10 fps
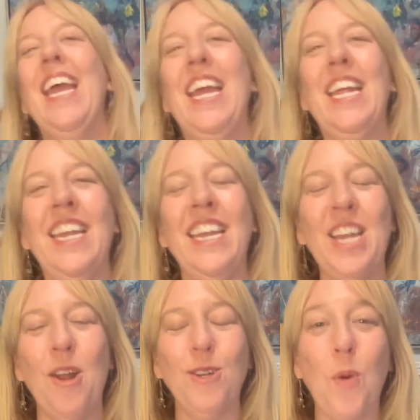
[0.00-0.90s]
in
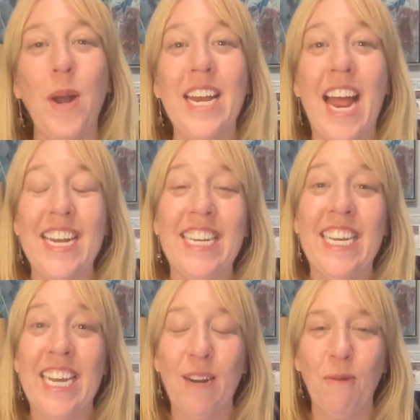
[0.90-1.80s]

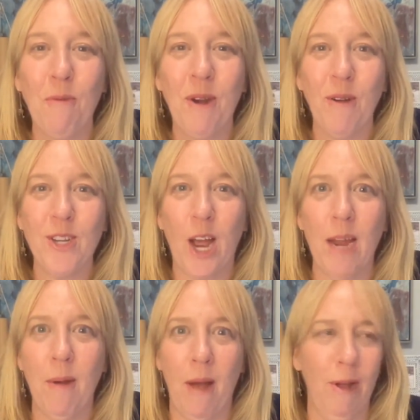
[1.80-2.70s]
2019 when we were
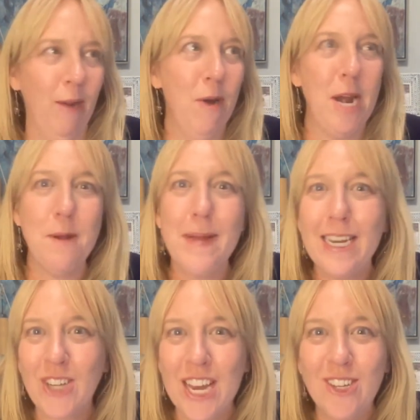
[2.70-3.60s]
talking about what do you
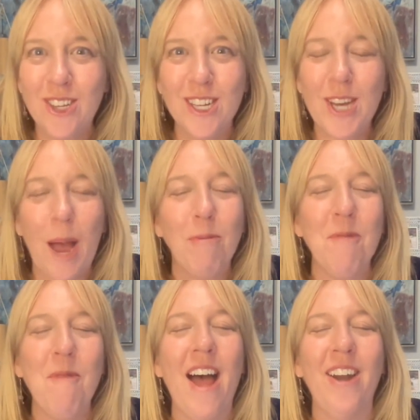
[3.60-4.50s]
mean change the chapter
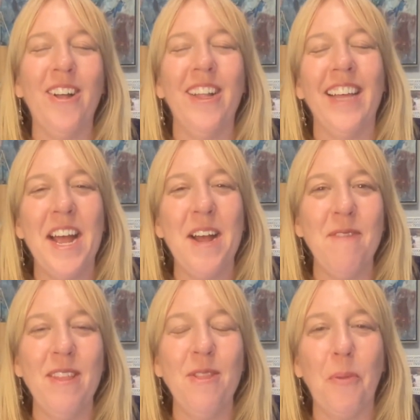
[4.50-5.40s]
model
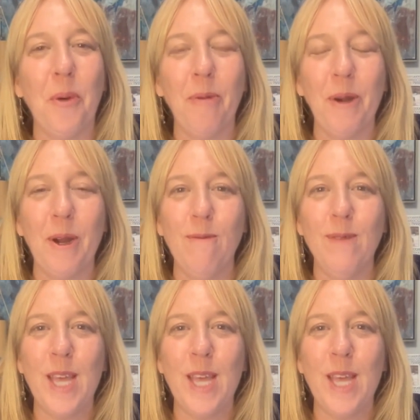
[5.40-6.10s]
in the boardroom?